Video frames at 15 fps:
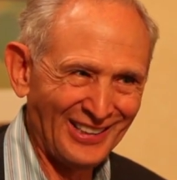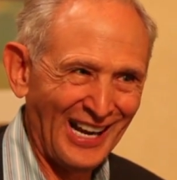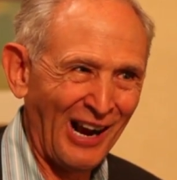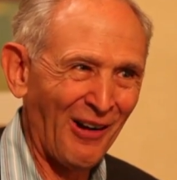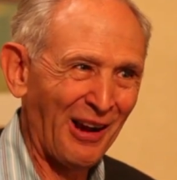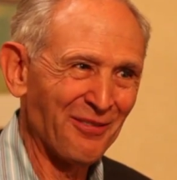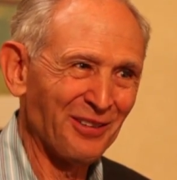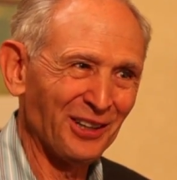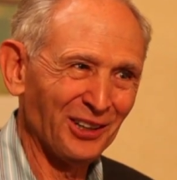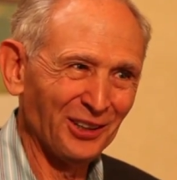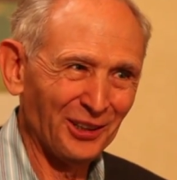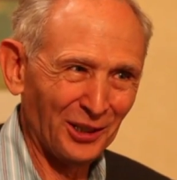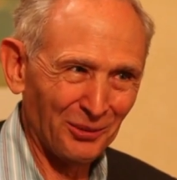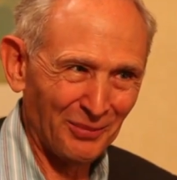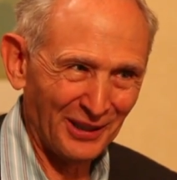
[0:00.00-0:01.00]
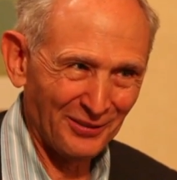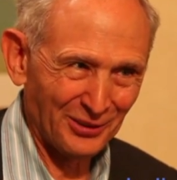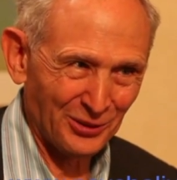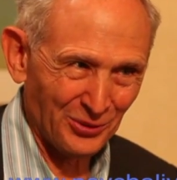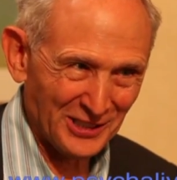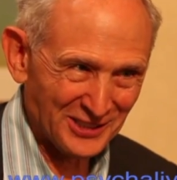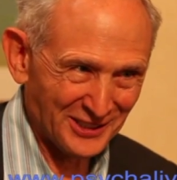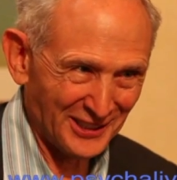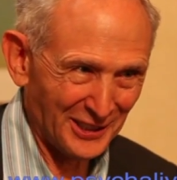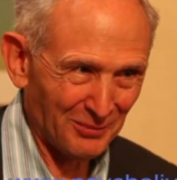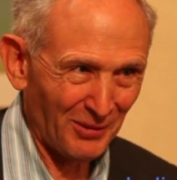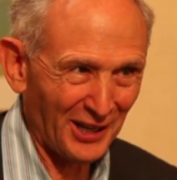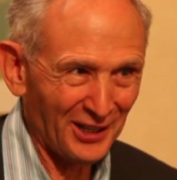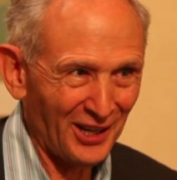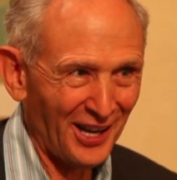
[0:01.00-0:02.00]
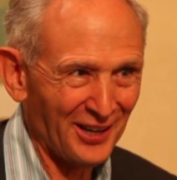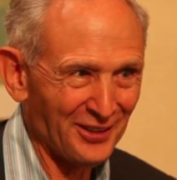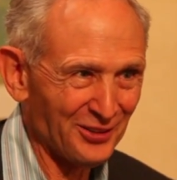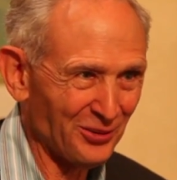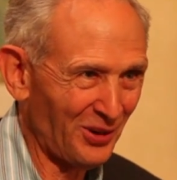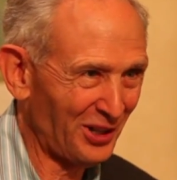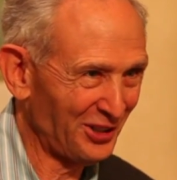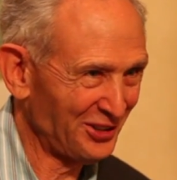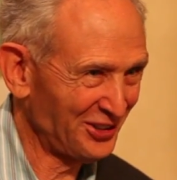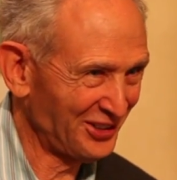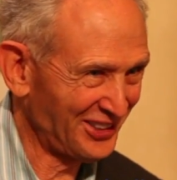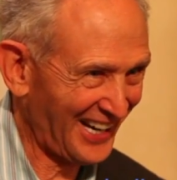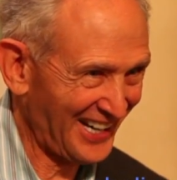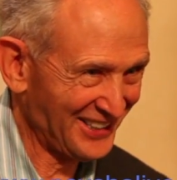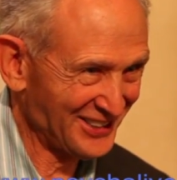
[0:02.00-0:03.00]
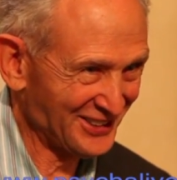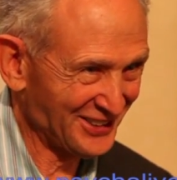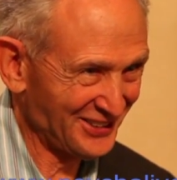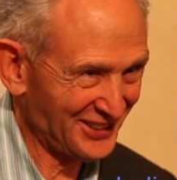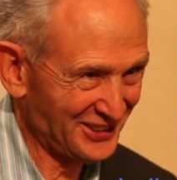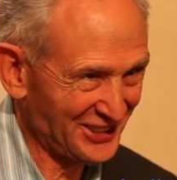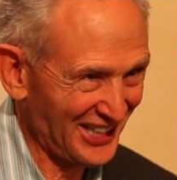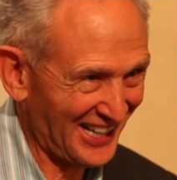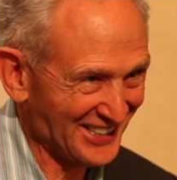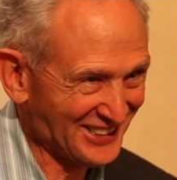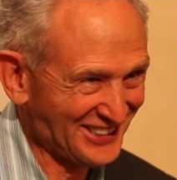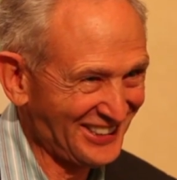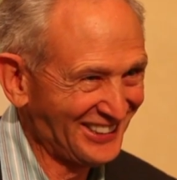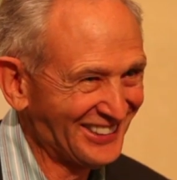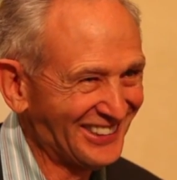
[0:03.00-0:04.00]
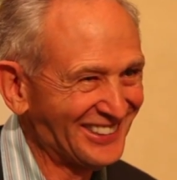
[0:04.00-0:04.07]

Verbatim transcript: now I feel a little bit of a twisting in my gut as well as a tightness of the chest.